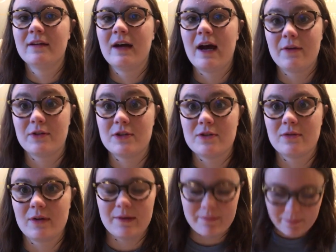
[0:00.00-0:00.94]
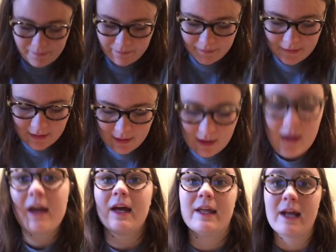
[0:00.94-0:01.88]
how to do it
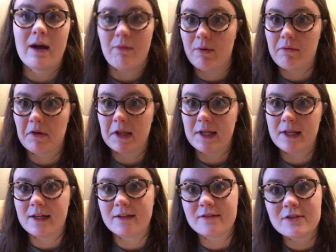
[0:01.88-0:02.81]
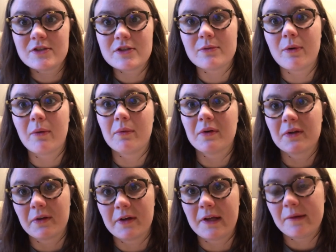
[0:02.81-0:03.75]
and how it related to what we were
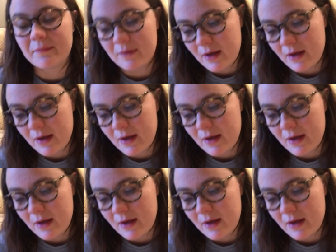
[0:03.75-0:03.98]
learning.